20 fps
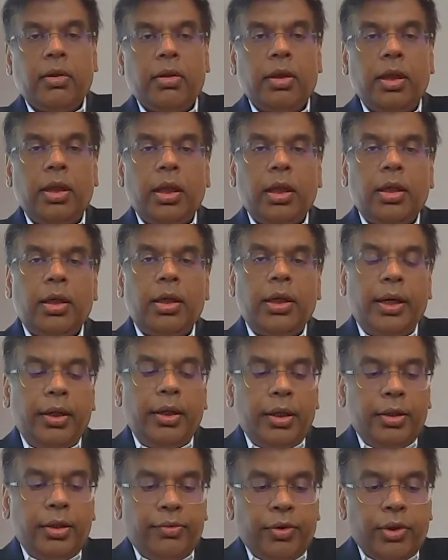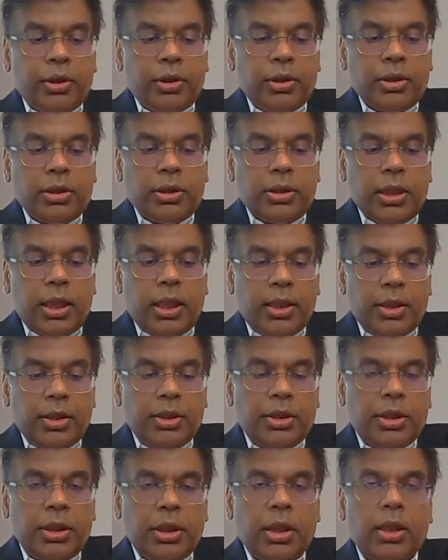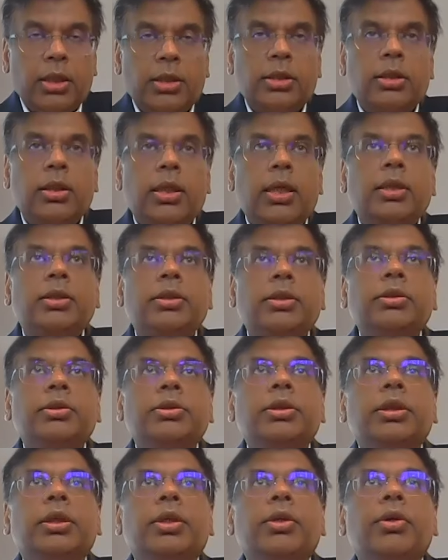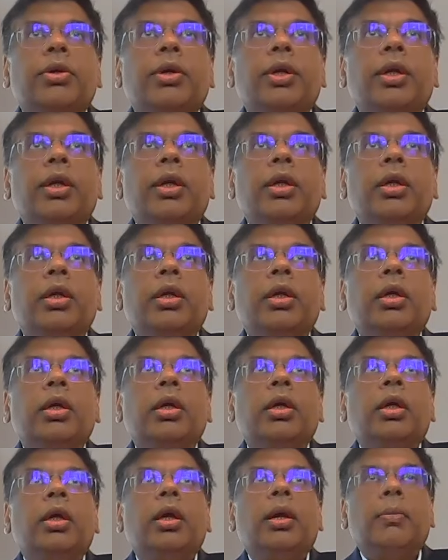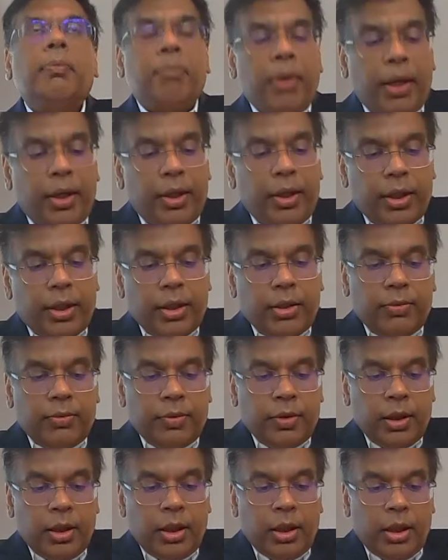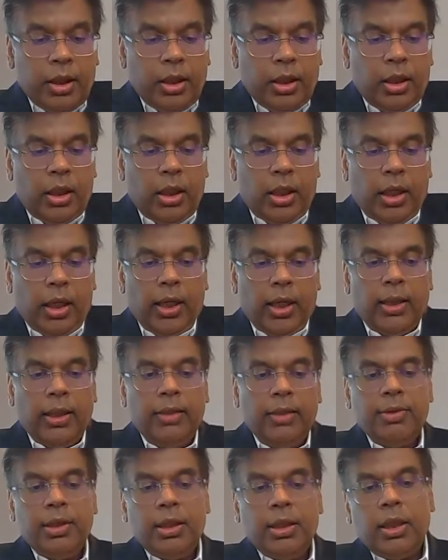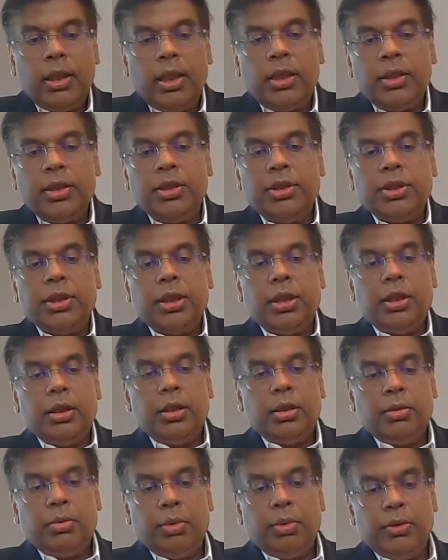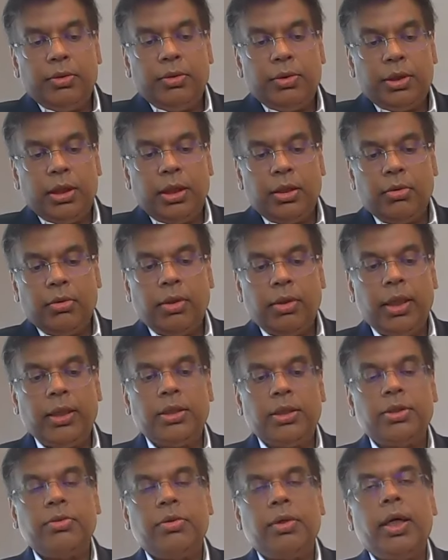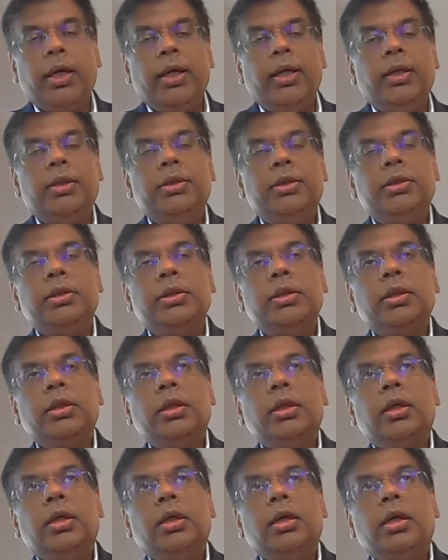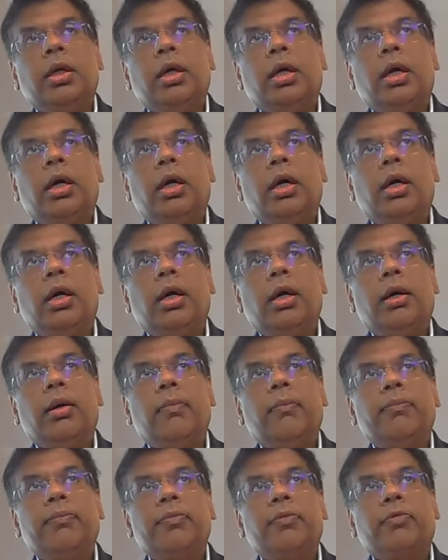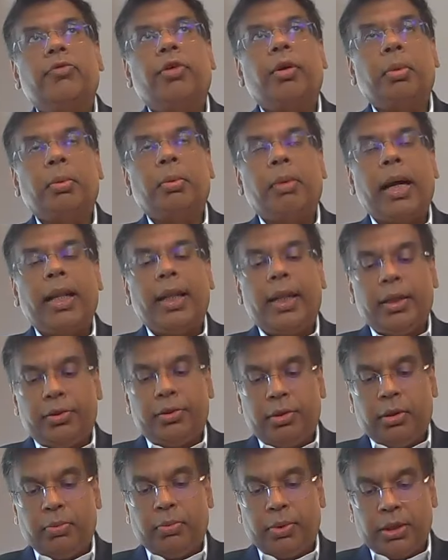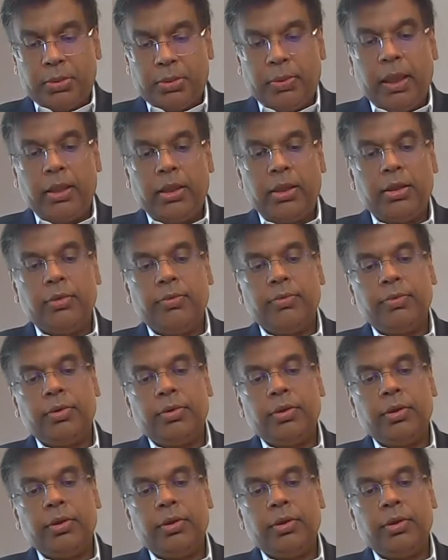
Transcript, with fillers: The other area, of course, is energy as a national security imperative. And even in energy, we have seen great strides um, from a bilateral perspective